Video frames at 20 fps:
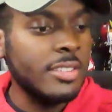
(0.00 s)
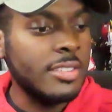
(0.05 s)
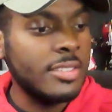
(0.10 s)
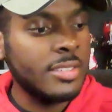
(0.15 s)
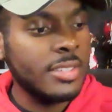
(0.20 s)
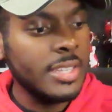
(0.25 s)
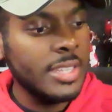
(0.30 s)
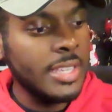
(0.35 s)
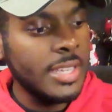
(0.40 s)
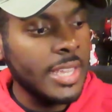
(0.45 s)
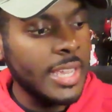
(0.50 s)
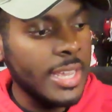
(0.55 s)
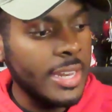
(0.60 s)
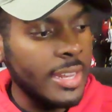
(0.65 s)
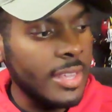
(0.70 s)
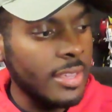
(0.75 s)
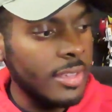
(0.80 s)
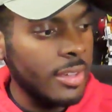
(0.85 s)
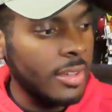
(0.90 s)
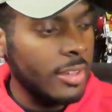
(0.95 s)
to see
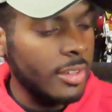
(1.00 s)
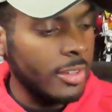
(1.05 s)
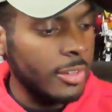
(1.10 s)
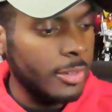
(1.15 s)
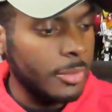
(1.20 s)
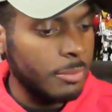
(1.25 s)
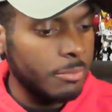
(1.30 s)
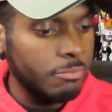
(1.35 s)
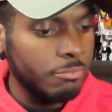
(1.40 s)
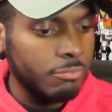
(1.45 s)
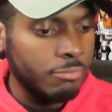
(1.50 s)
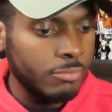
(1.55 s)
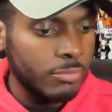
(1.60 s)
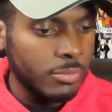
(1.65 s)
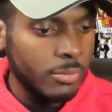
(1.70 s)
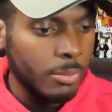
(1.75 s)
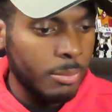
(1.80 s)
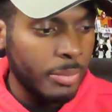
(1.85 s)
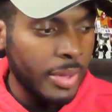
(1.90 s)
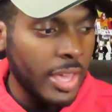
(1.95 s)
any
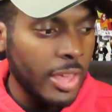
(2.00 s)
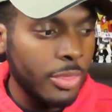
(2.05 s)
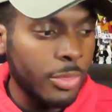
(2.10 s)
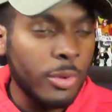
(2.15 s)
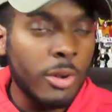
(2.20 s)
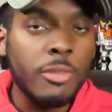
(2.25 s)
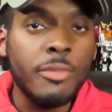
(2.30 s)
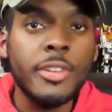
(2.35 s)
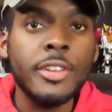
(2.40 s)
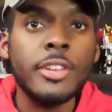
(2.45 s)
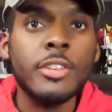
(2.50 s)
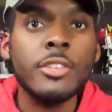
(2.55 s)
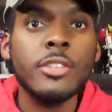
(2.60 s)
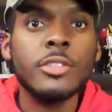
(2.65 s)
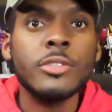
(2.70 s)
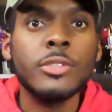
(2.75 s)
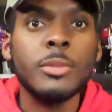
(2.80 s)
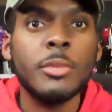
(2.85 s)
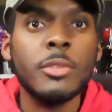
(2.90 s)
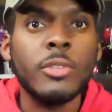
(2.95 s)
um, Panthor
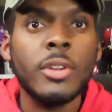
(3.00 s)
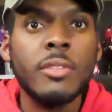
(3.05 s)
figures from the